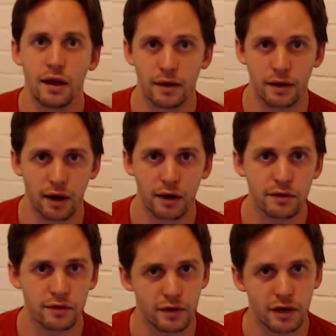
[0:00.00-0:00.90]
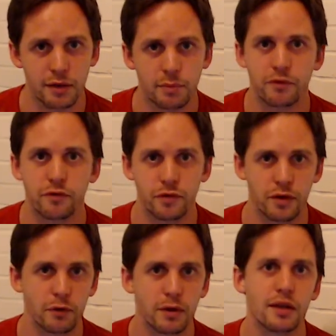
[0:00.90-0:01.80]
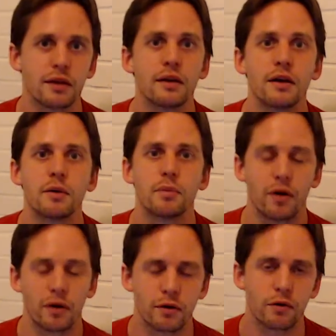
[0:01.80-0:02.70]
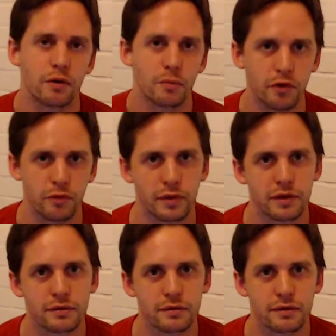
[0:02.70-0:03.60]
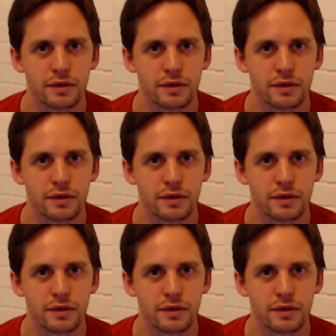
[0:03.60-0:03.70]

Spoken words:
non-stop, flowing parkour movements.